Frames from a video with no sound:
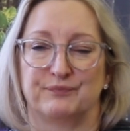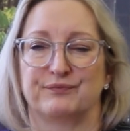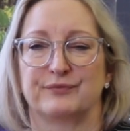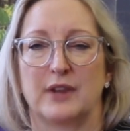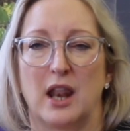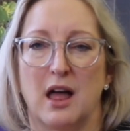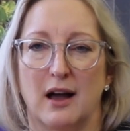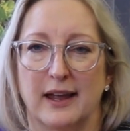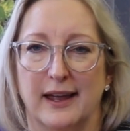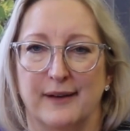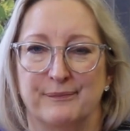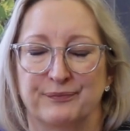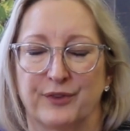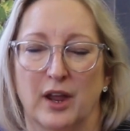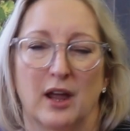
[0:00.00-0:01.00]
Liar.
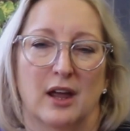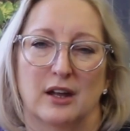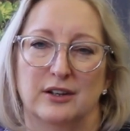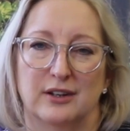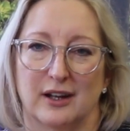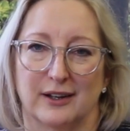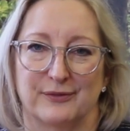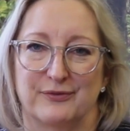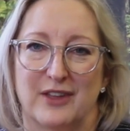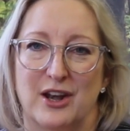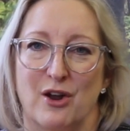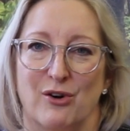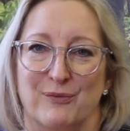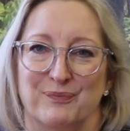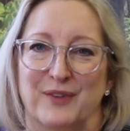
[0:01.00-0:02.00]
No, they're
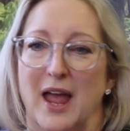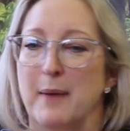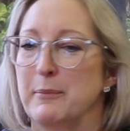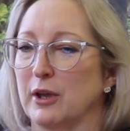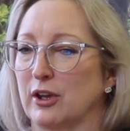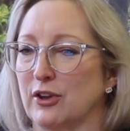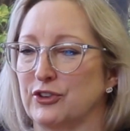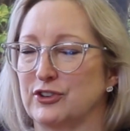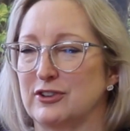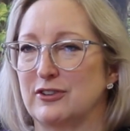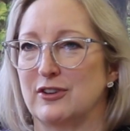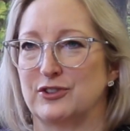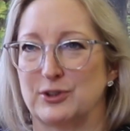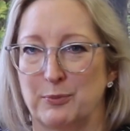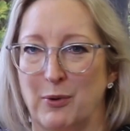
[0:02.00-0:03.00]
not. Because
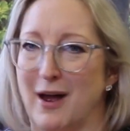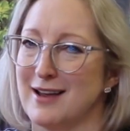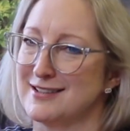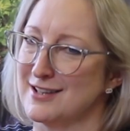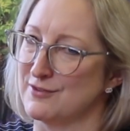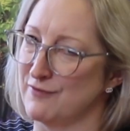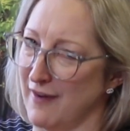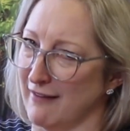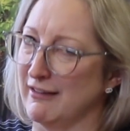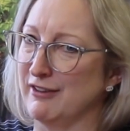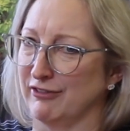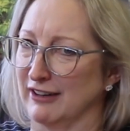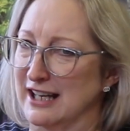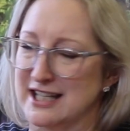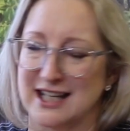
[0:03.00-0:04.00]
surprise is very
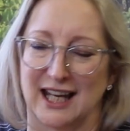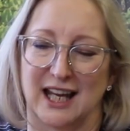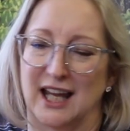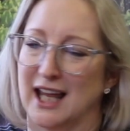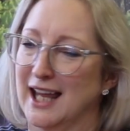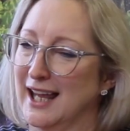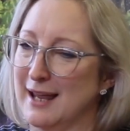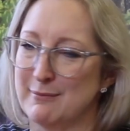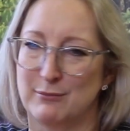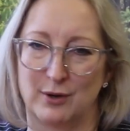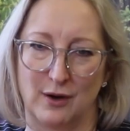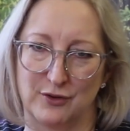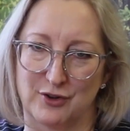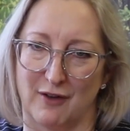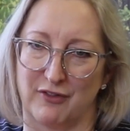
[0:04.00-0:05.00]
fleeting. It
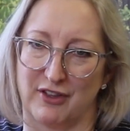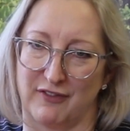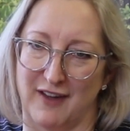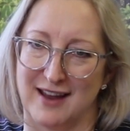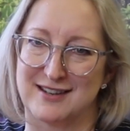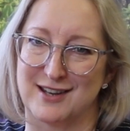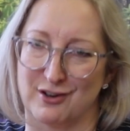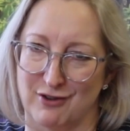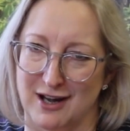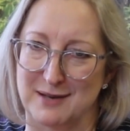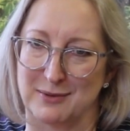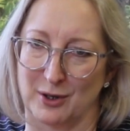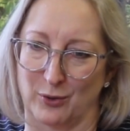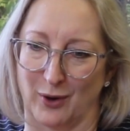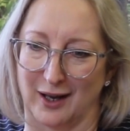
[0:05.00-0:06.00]
moves off the face
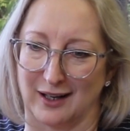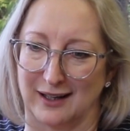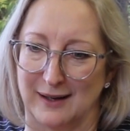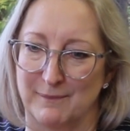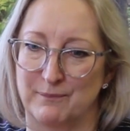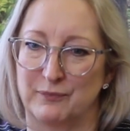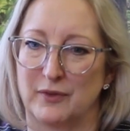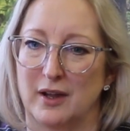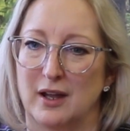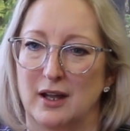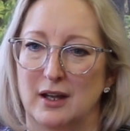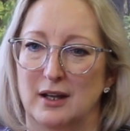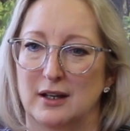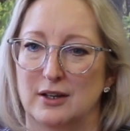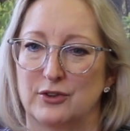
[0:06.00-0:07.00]
incredibly quickly.
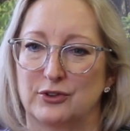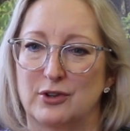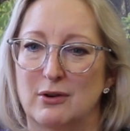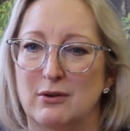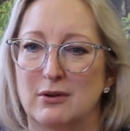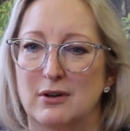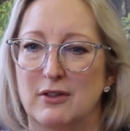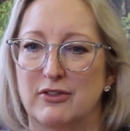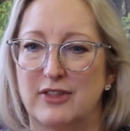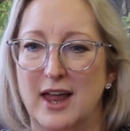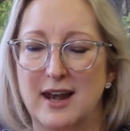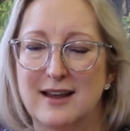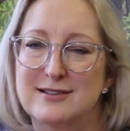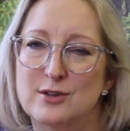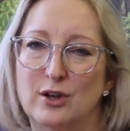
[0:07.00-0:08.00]
So then
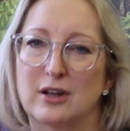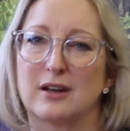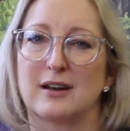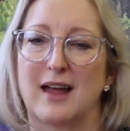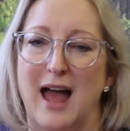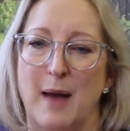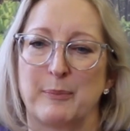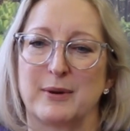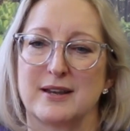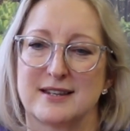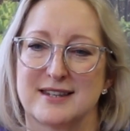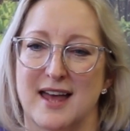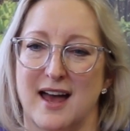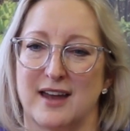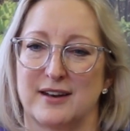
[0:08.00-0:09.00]
let's look at happy and
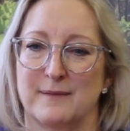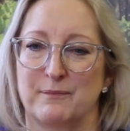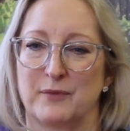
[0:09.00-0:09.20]
sad.